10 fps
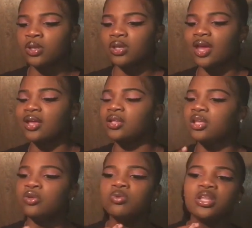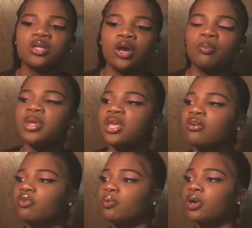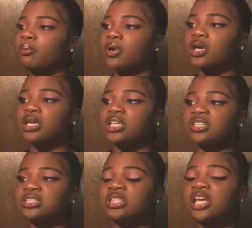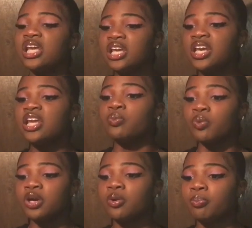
like then you need to go meet him for real because he need real